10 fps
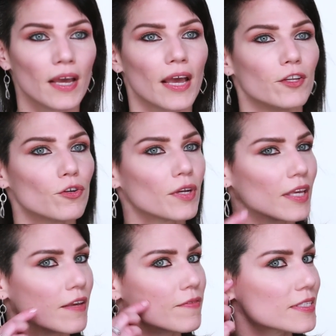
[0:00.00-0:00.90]
And you can
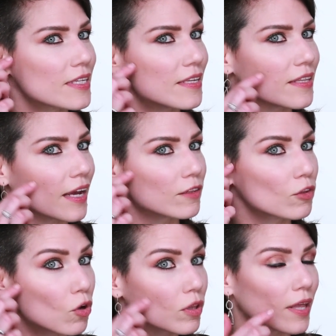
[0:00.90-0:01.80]
even see that I
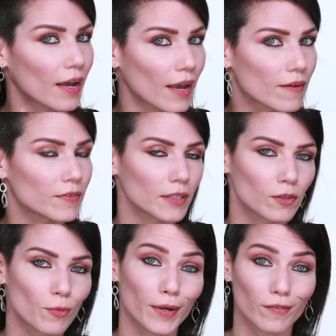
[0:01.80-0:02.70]
look like I have a
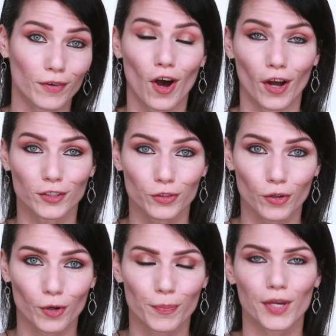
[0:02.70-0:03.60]
little bit of a
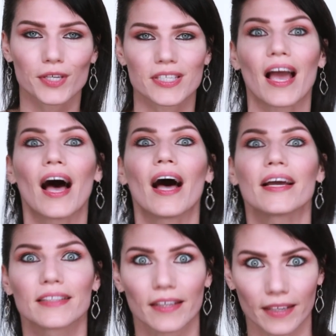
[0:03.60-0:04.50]
contour because I
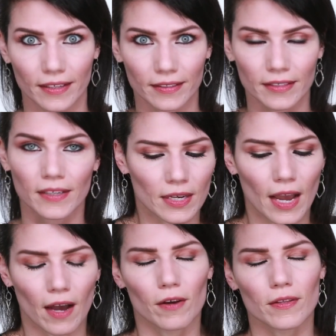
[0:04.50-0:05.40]
highlighted.
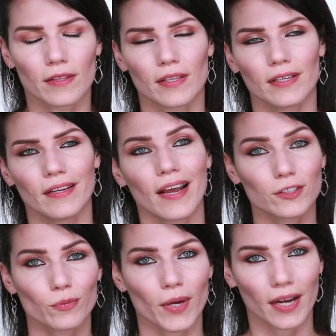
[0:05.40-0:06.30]
Now, the
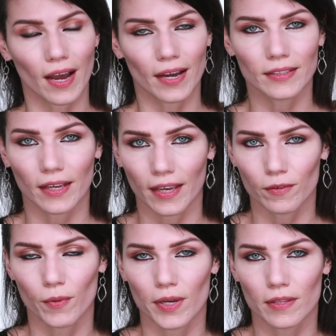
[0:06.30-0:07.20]
next way to
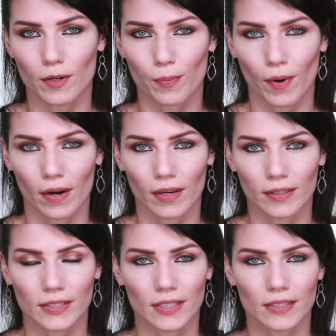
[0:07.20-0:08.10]
highlight with a
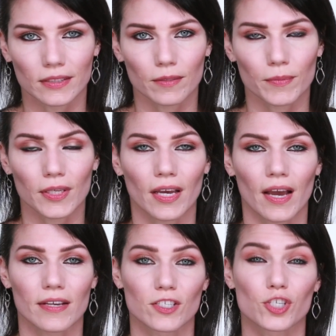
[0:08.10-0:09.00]
product is something that
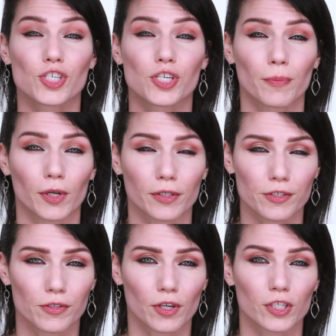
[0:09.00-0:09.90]
has a shimmer.
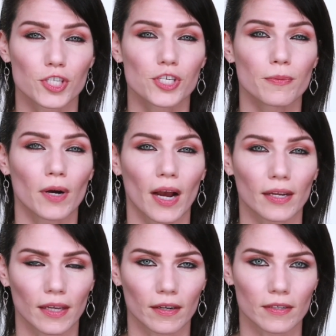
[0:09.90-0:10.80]
So there are shimmer
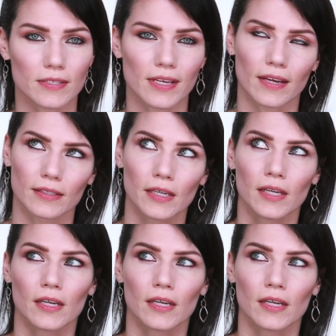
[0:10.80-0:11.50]
highlighters. And